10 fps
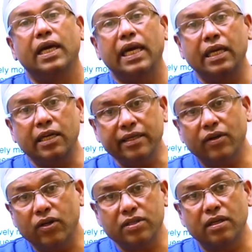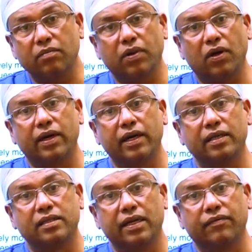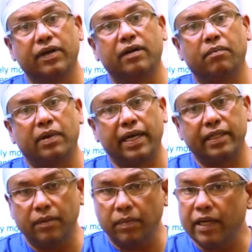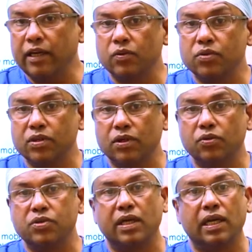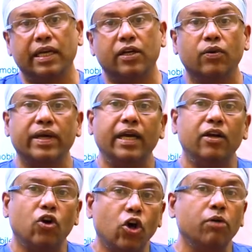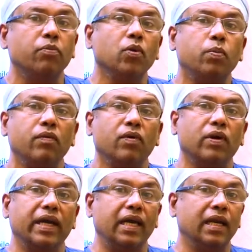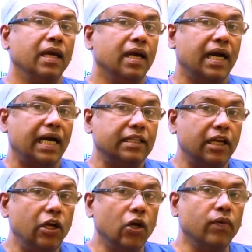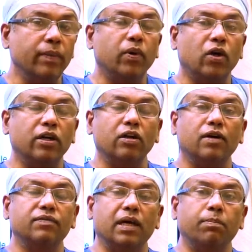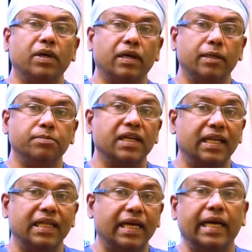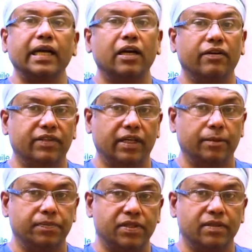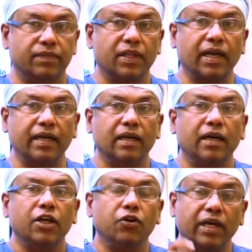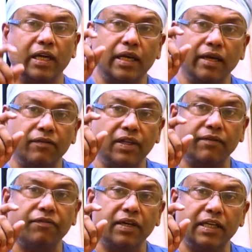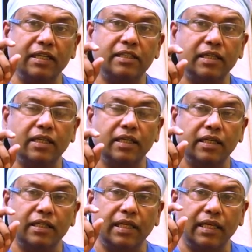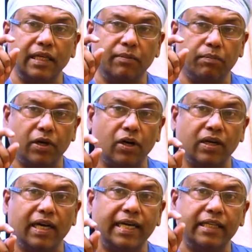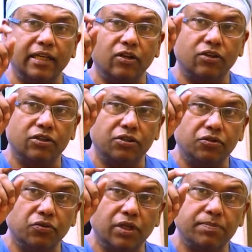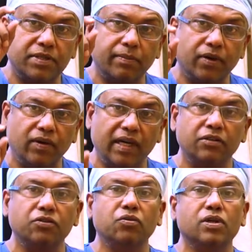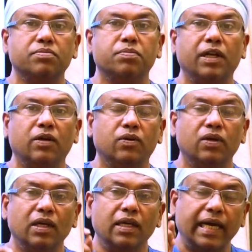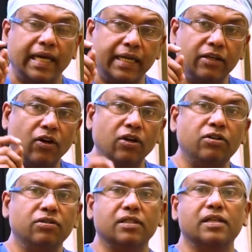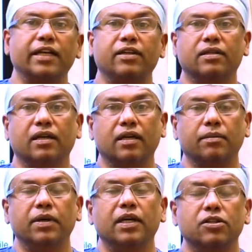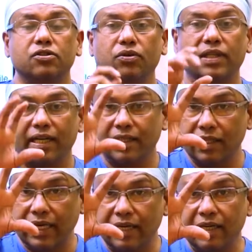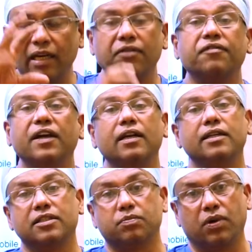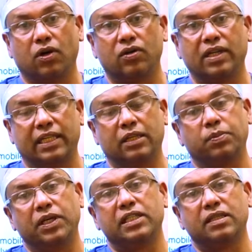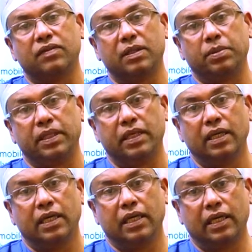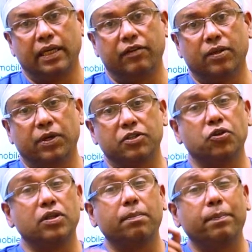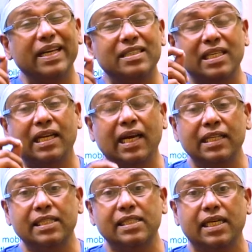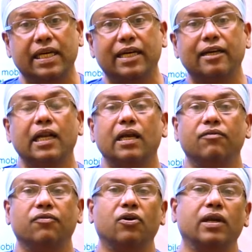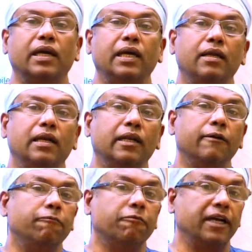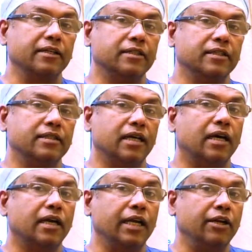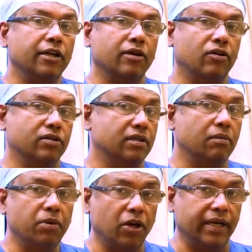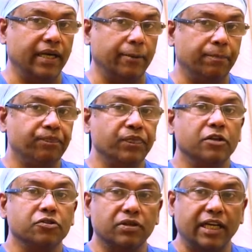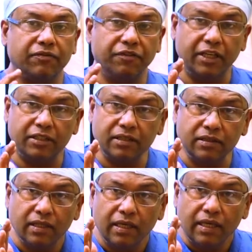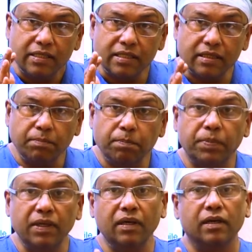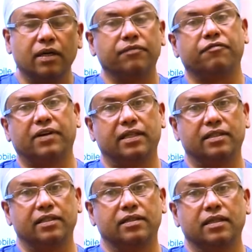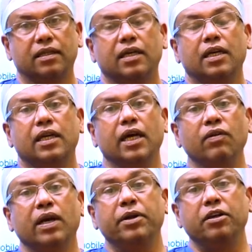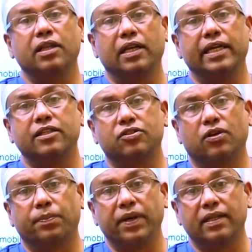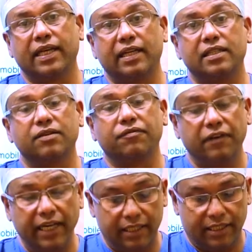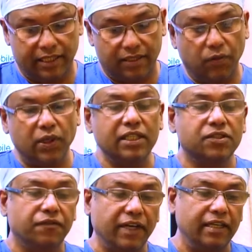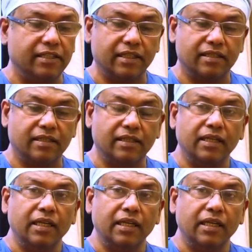Intercostal blockade is given by using lignocaine or bupivacaine at the lower border of the upper ribs at the angle of the ribs. Right? You can give the block either onto the two ribs above and two ribs below and onto the site of the rib so that the entire field is blocked and the patient will be relieved of the pain. So the best analgesia for in rib fractures are intercostal blockade. So that finishes simple rib fractures. Now coming to the next topic, that is a flail chest. What is flail chest?